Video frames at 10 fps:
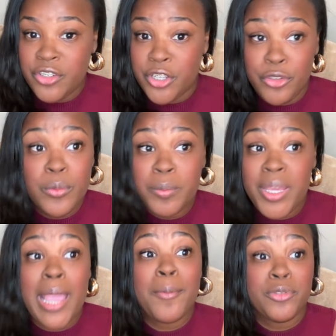and you would
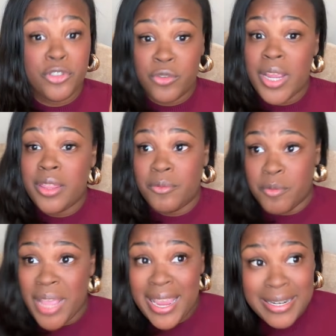be able to train them
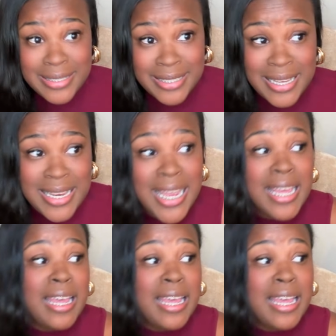from A to Z